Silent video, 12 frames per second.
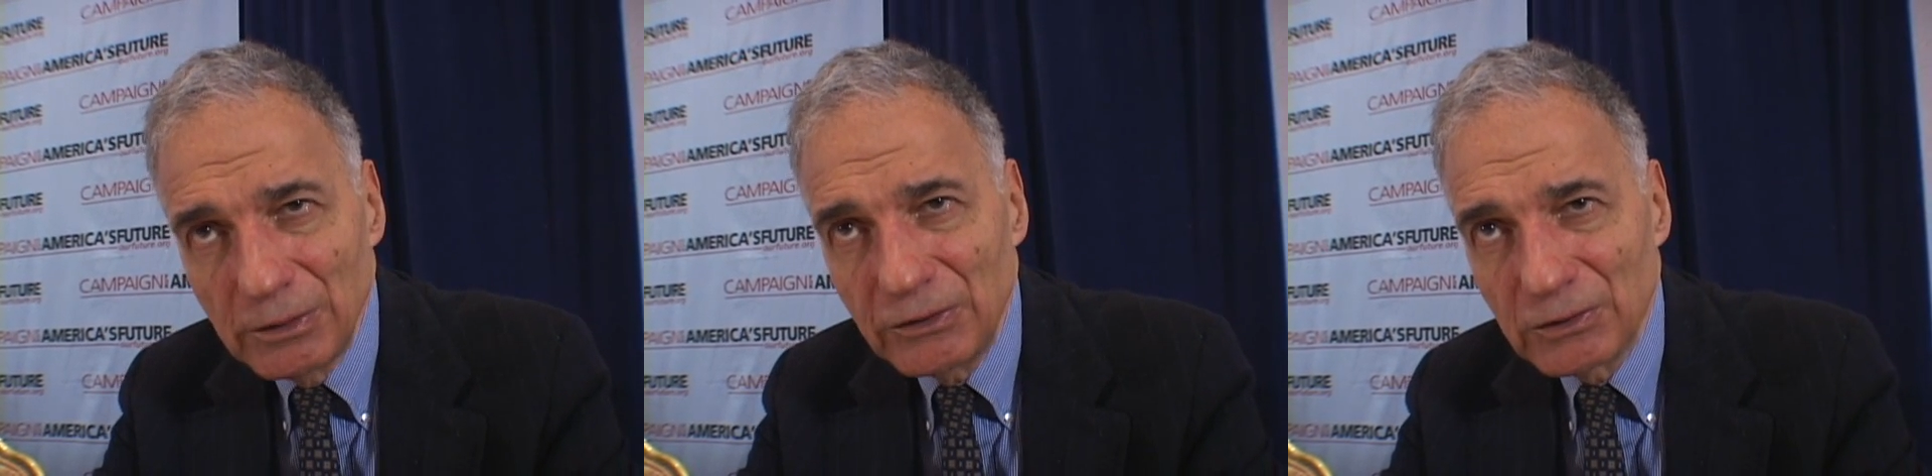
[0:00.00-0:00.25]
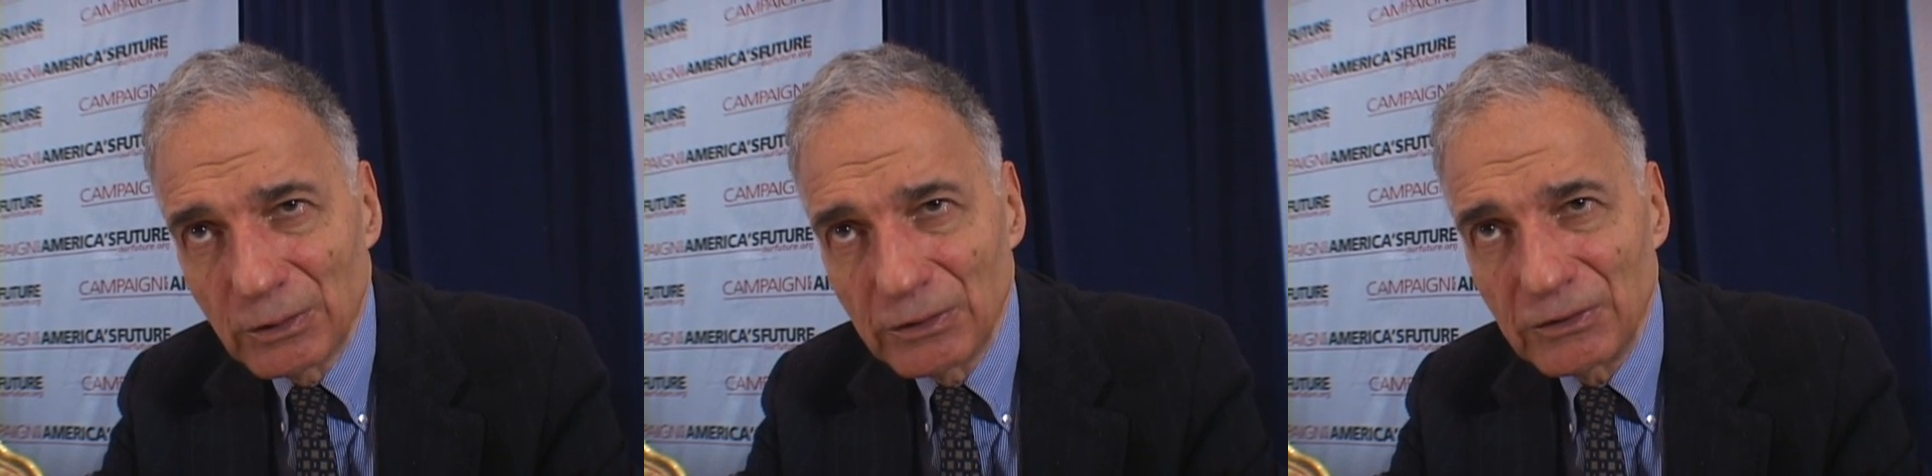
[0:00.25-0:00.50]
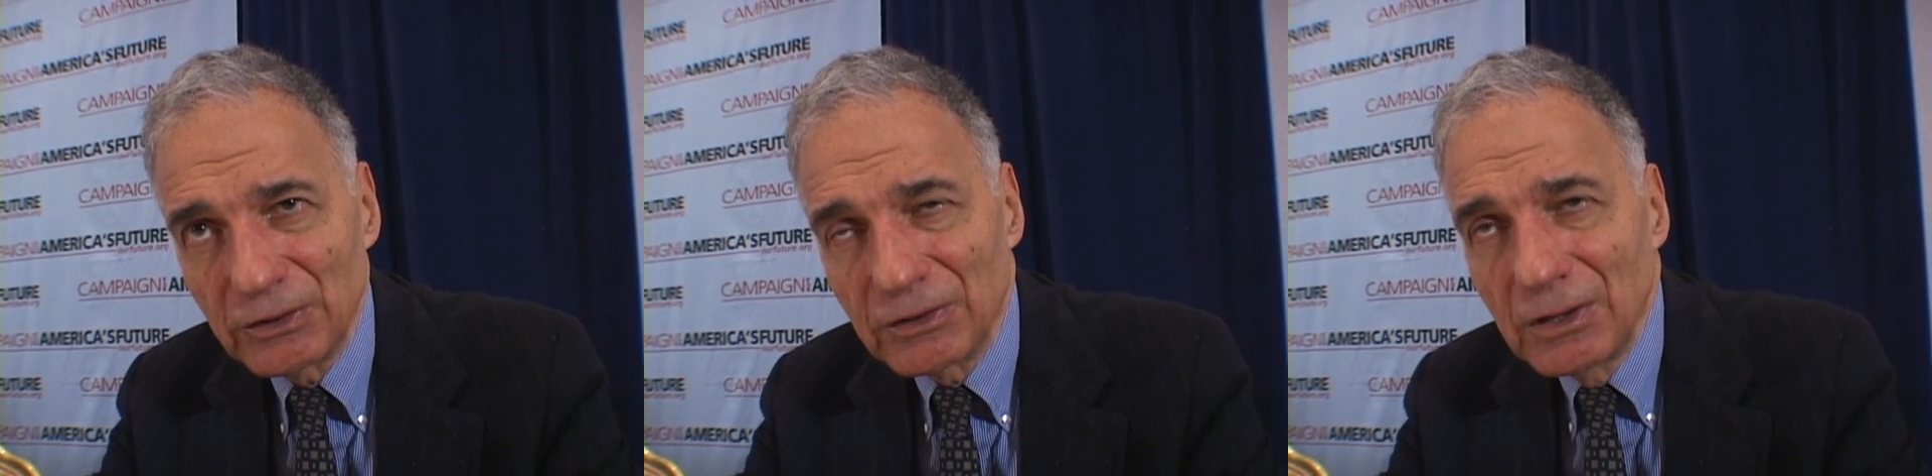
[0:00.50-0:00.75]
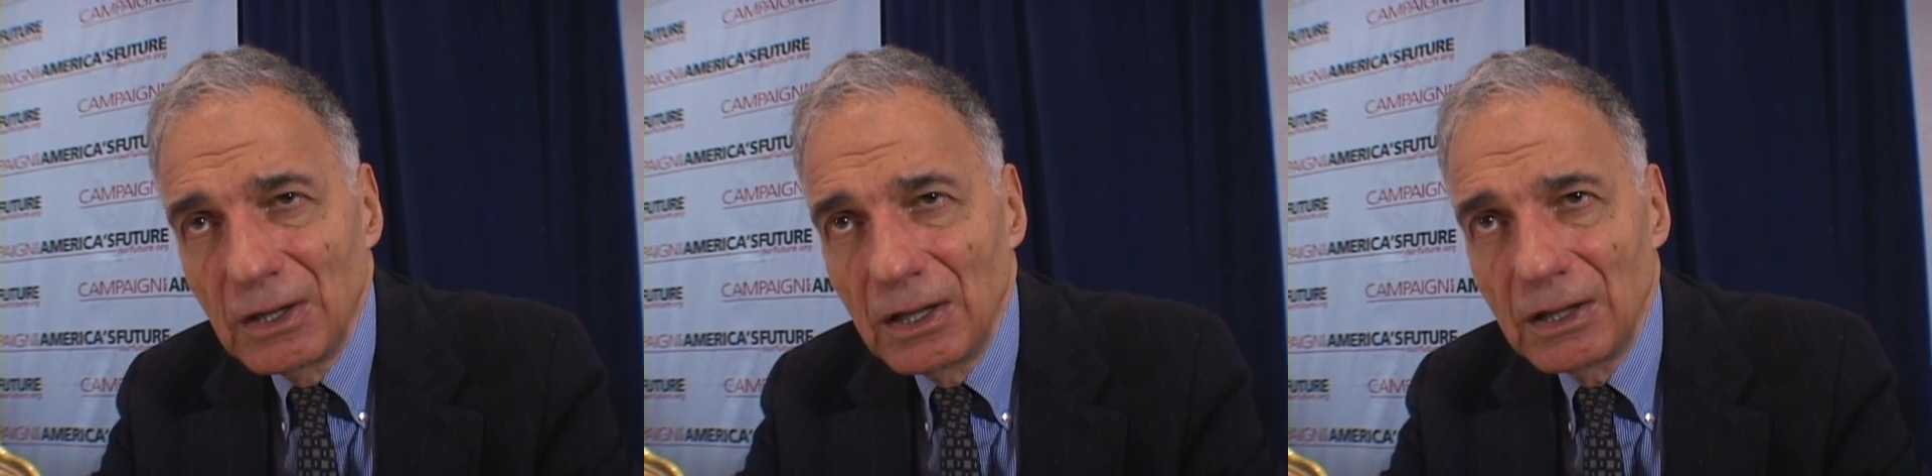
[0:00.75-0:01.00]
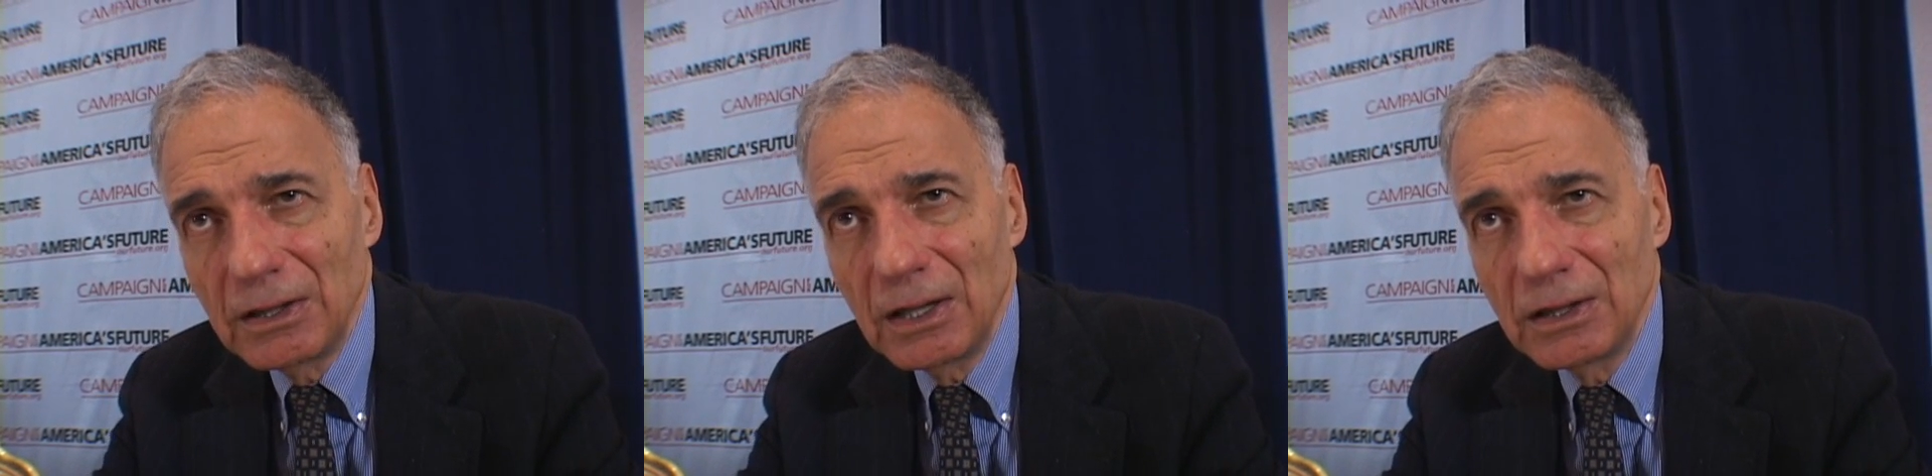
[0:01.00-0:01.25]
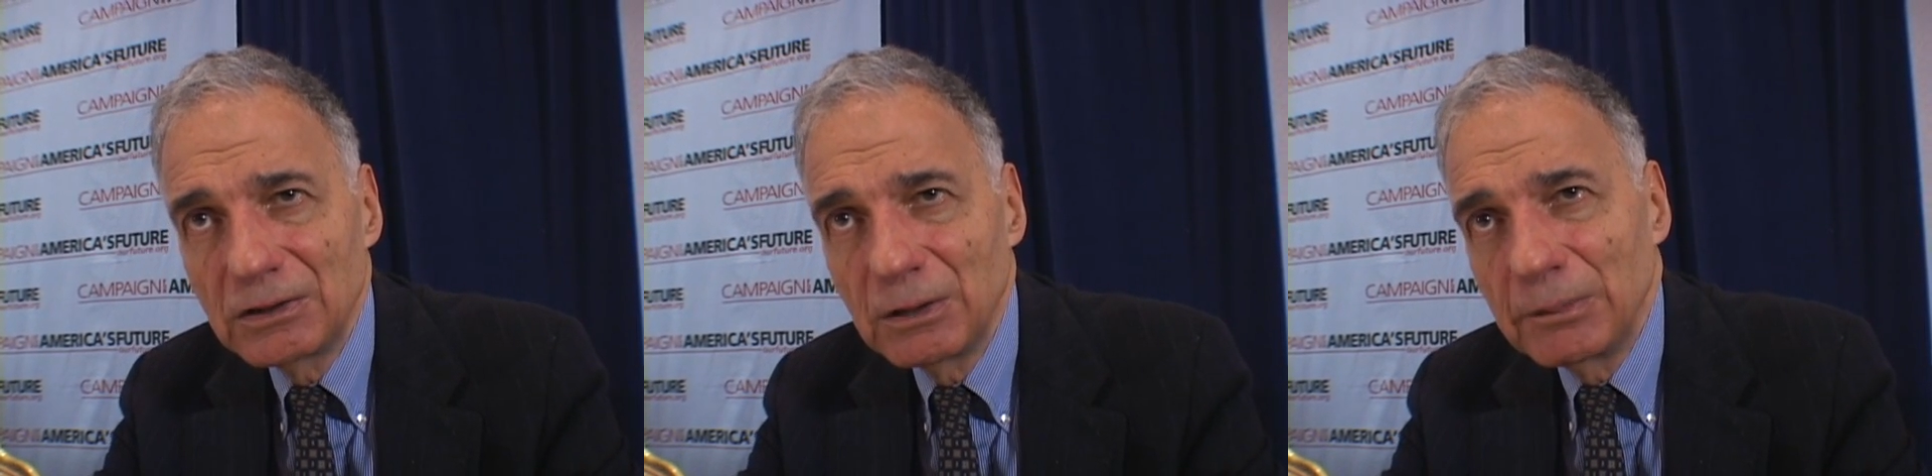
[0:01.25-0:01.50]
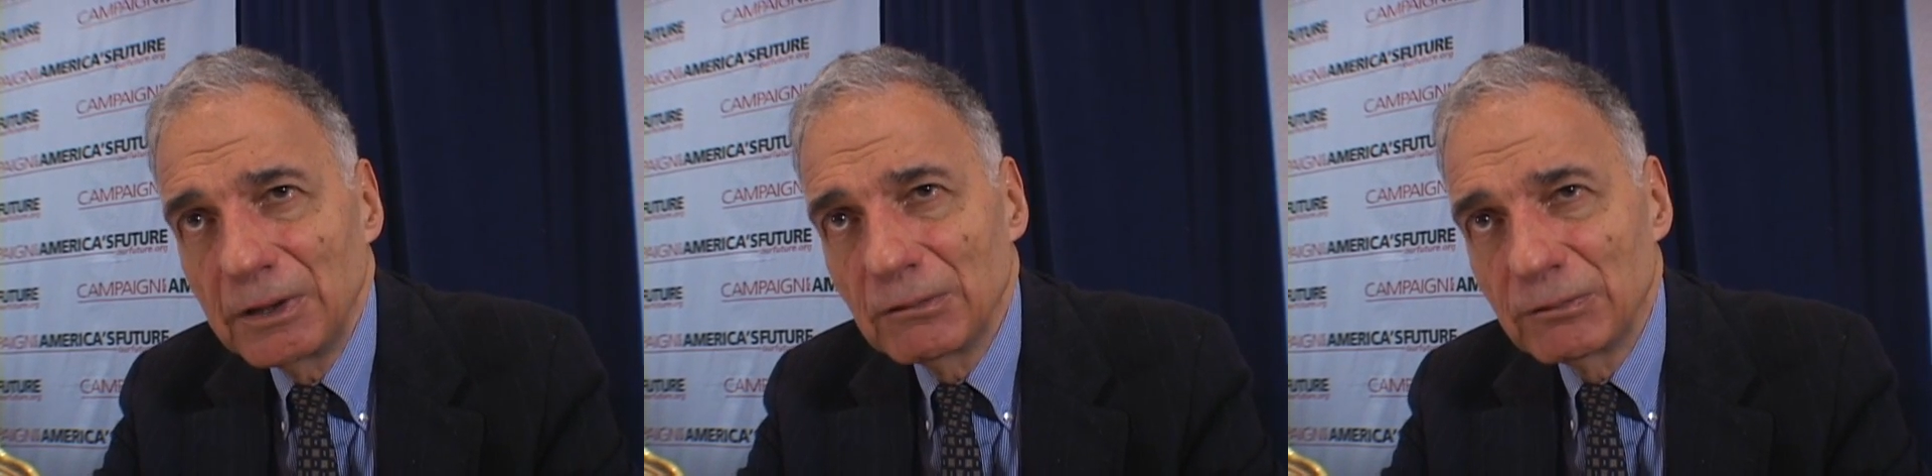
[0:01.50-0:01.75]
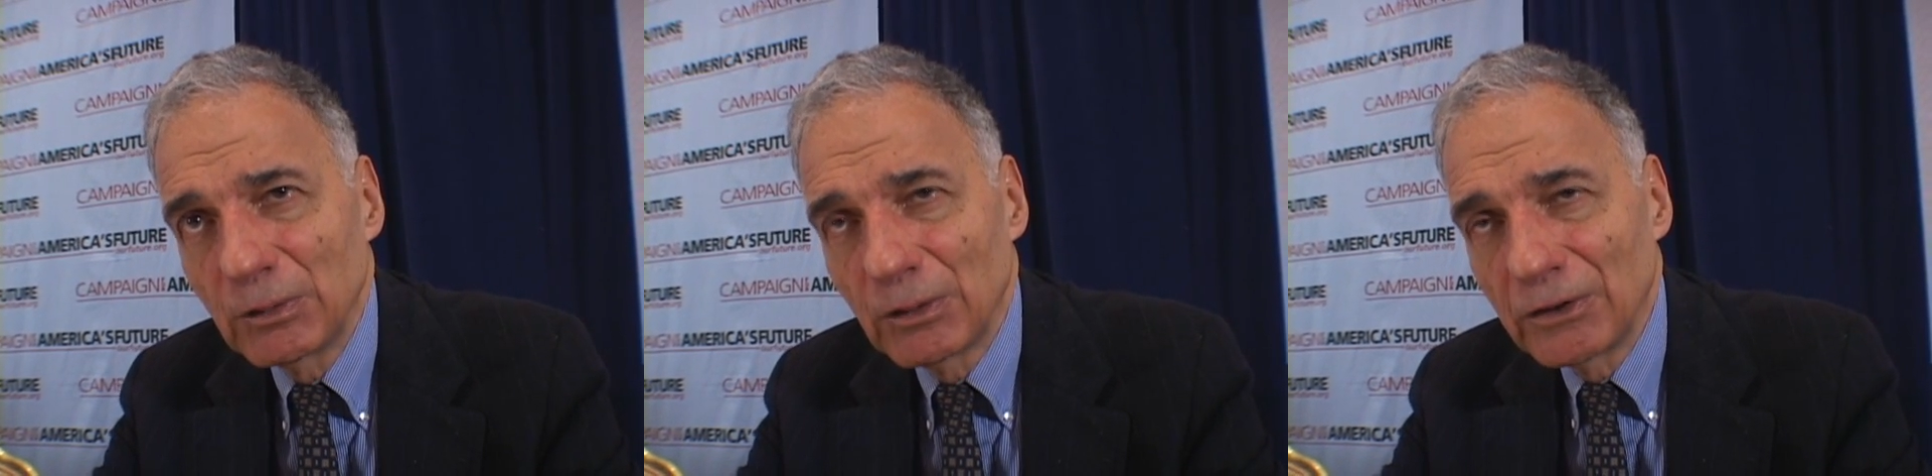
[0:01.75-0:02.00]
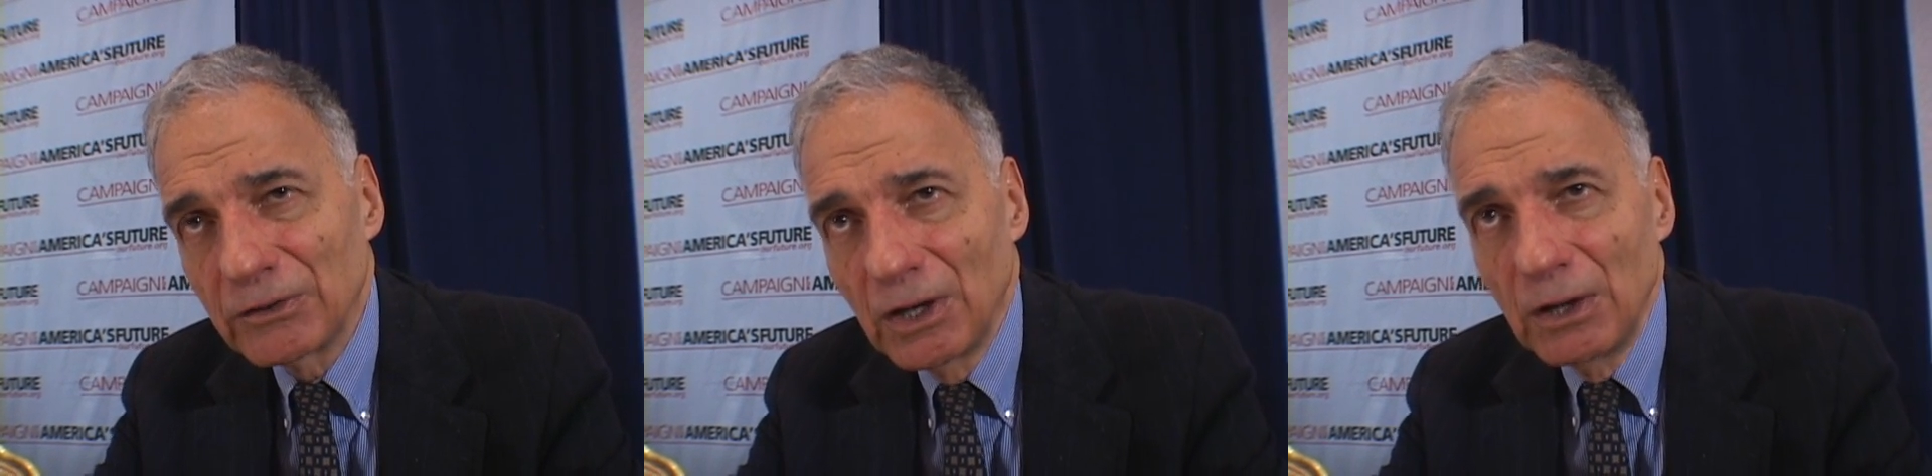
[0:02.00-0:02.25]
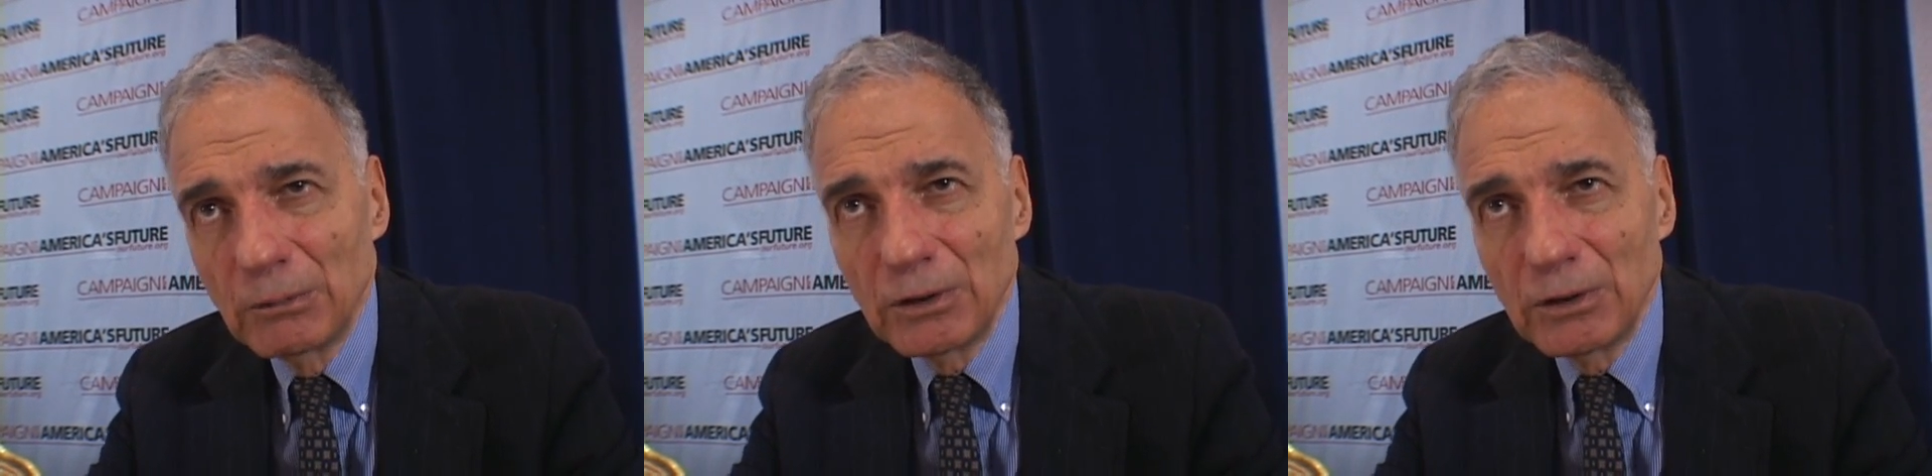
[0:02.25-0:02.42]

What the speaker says: resources to be enforced.